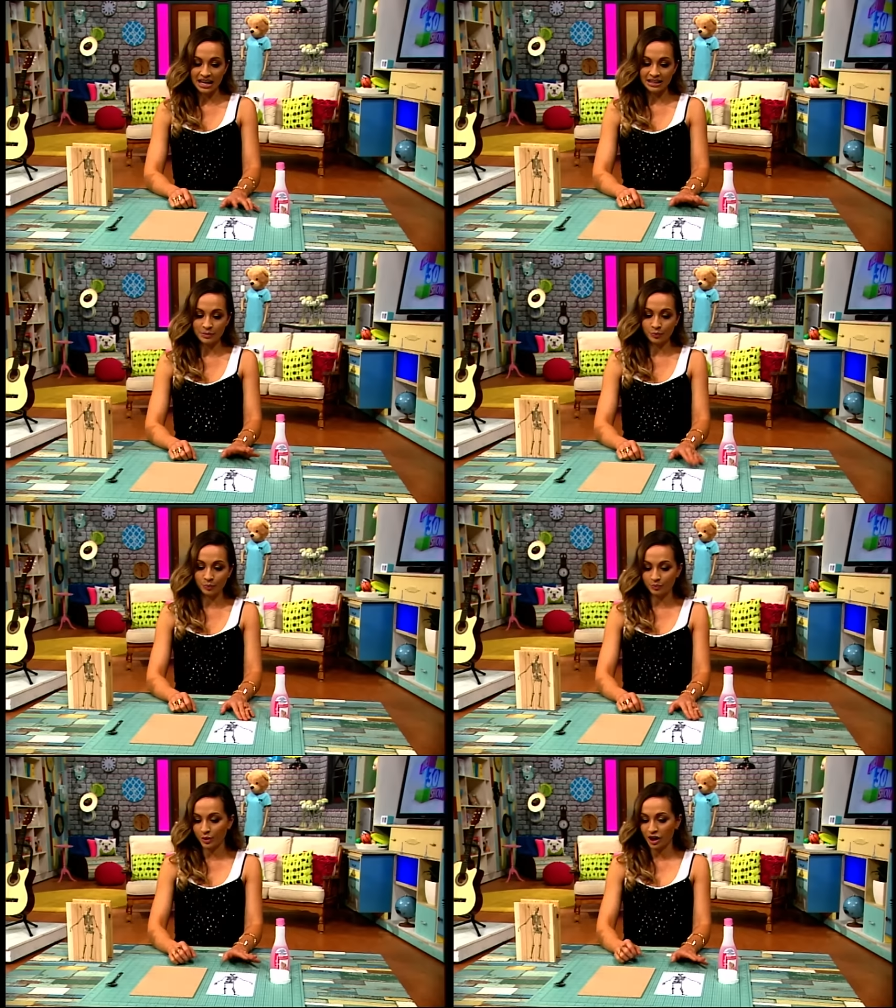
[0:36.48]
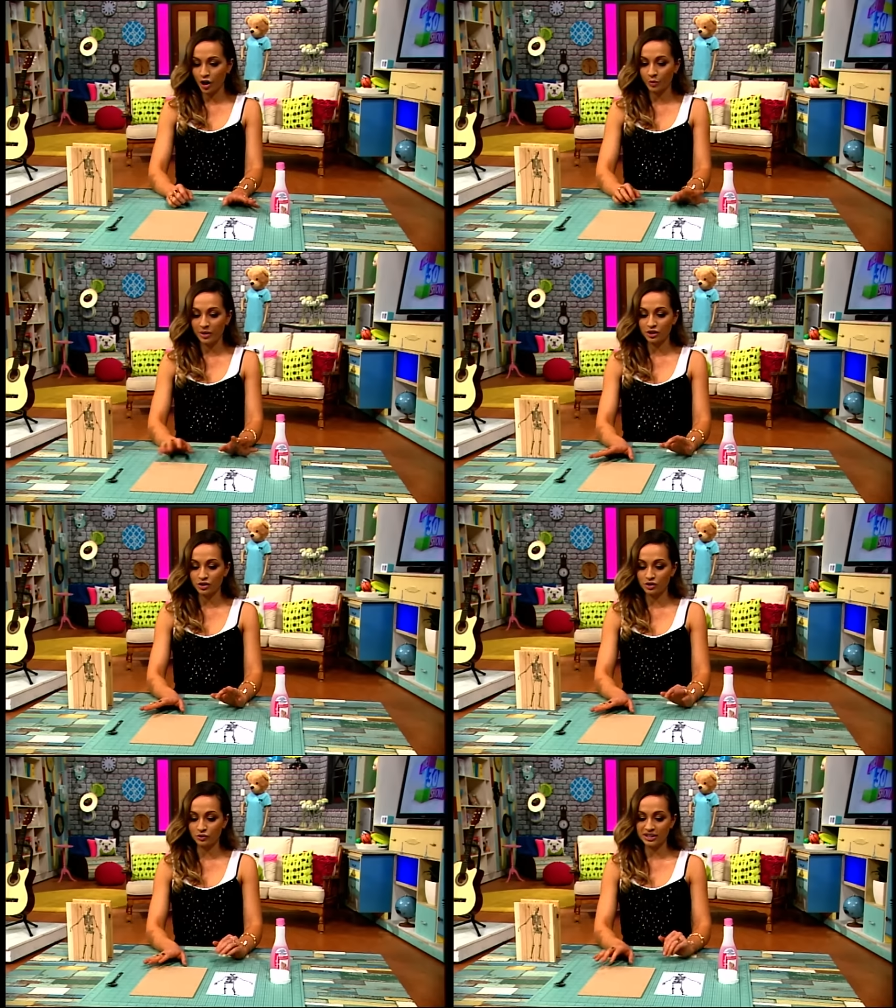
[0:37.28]
and then bring it home and you
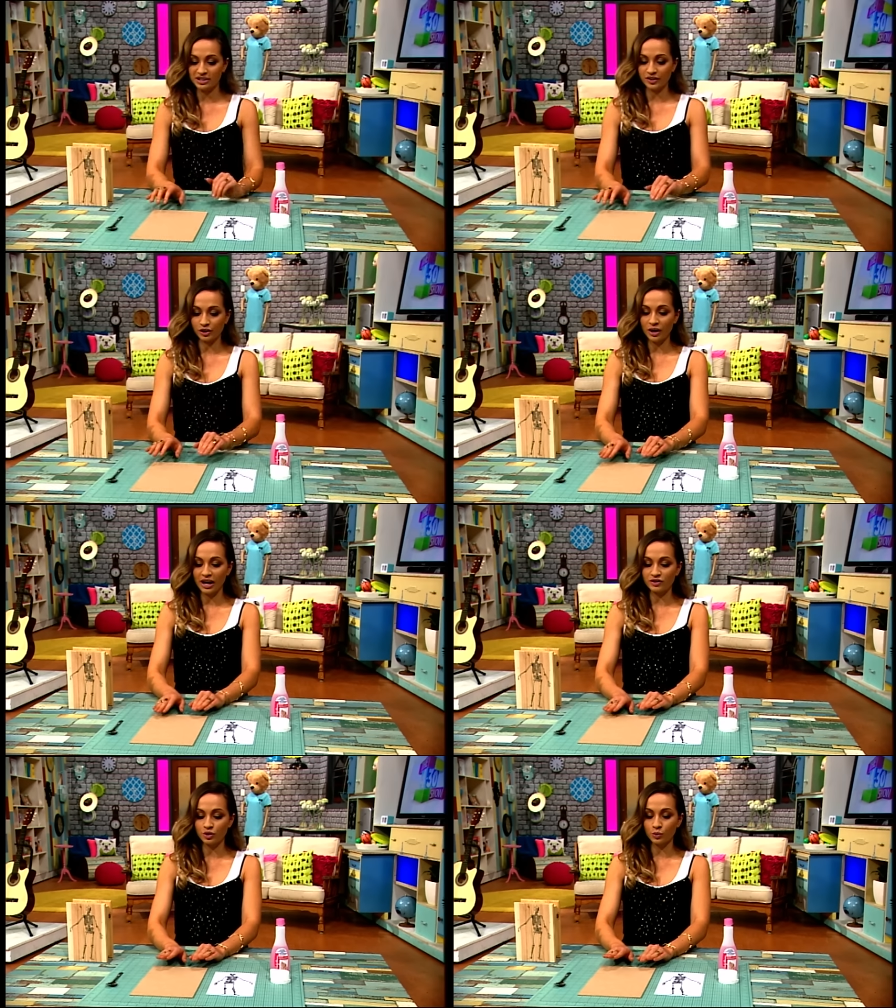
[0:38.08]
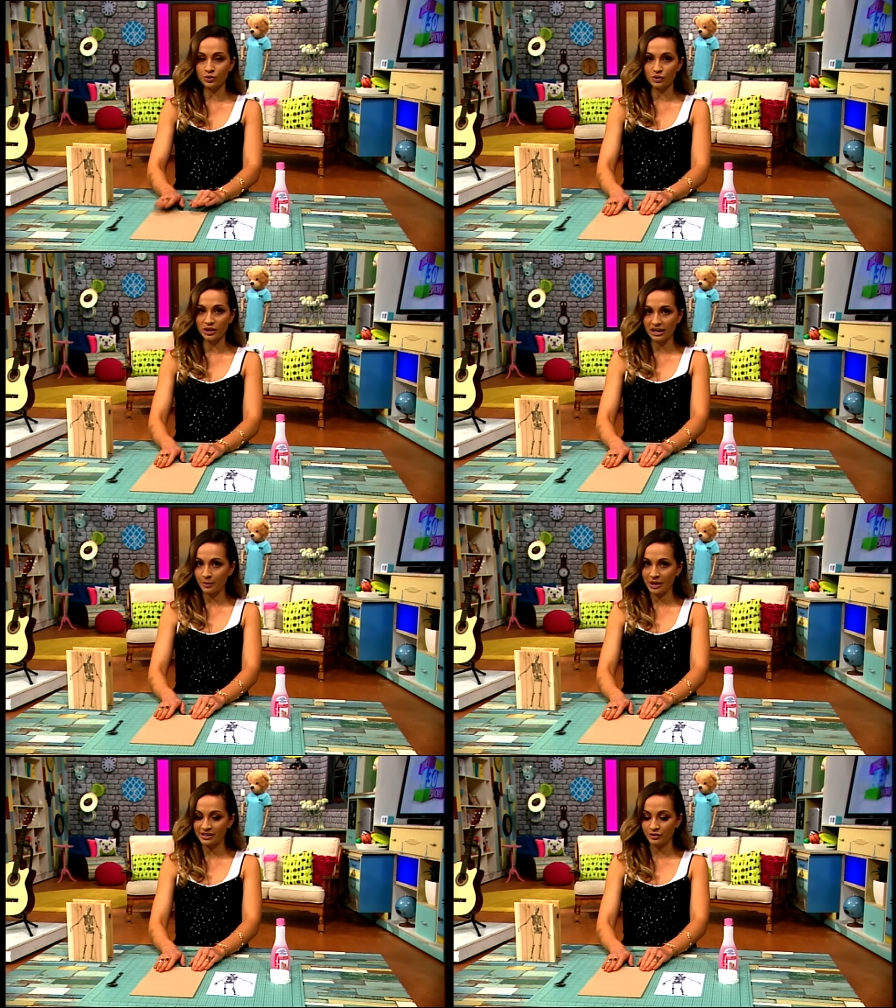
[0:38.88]
can do the rest of the craft. You also need
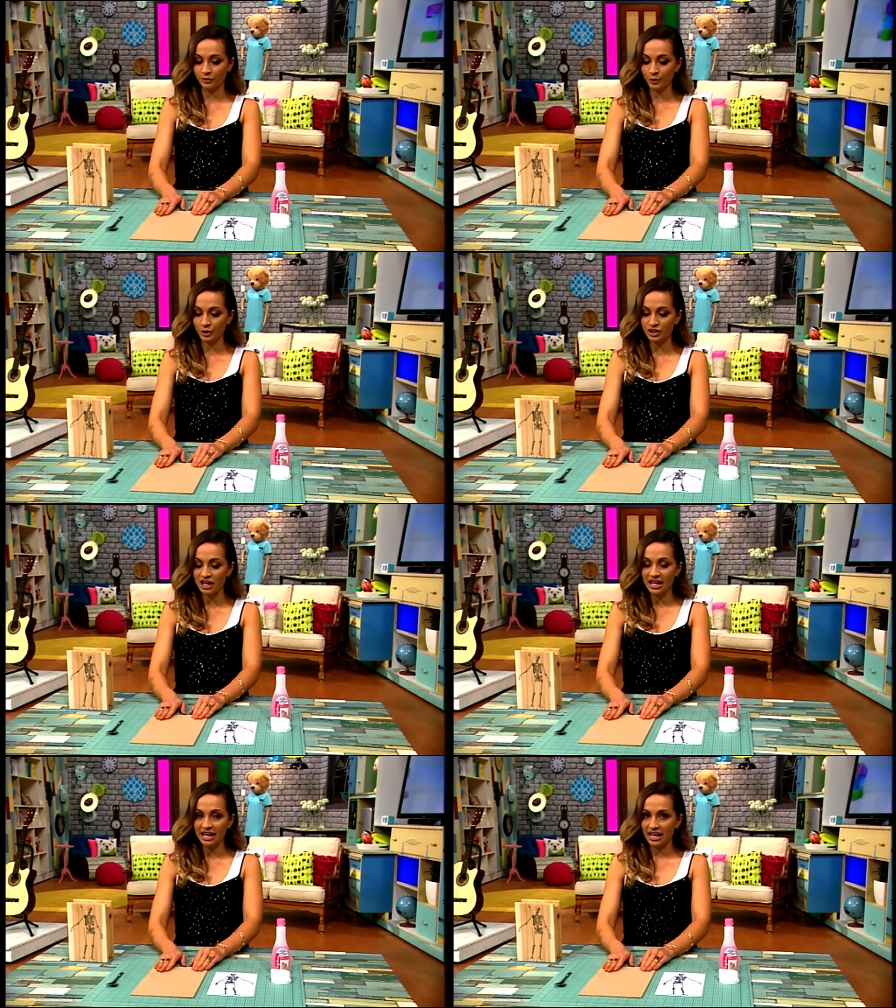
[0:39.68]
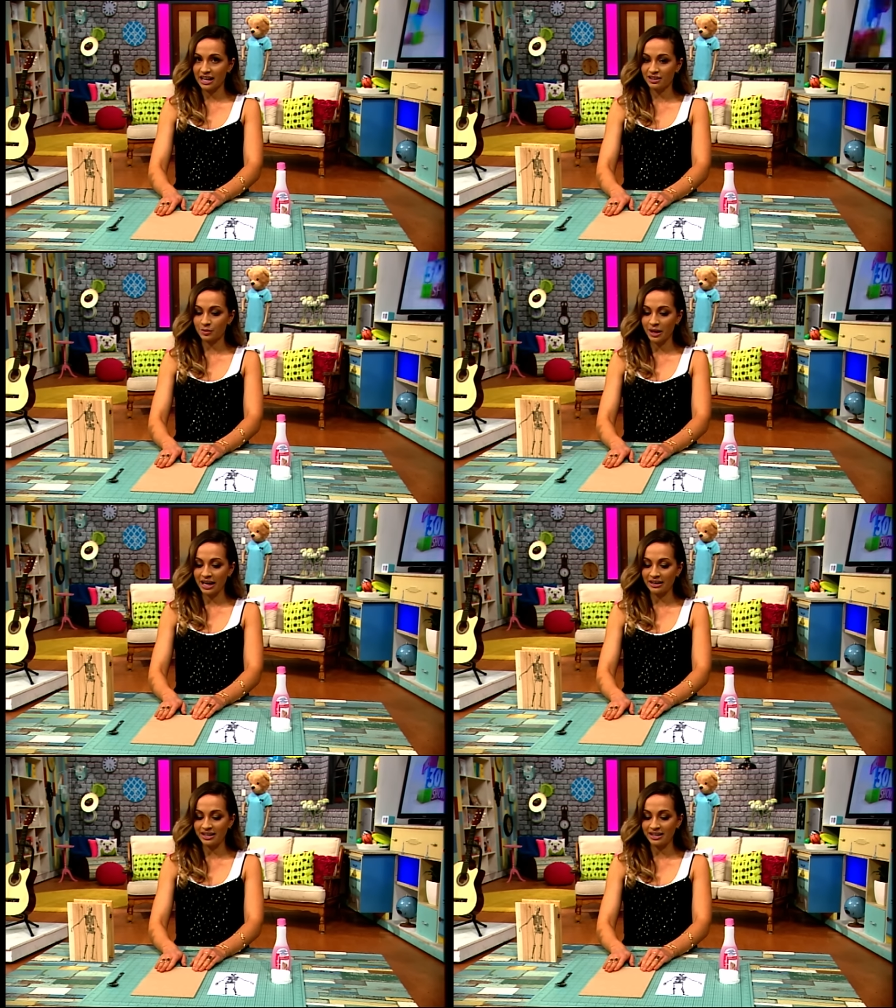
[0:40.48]
a piece of wood, and the main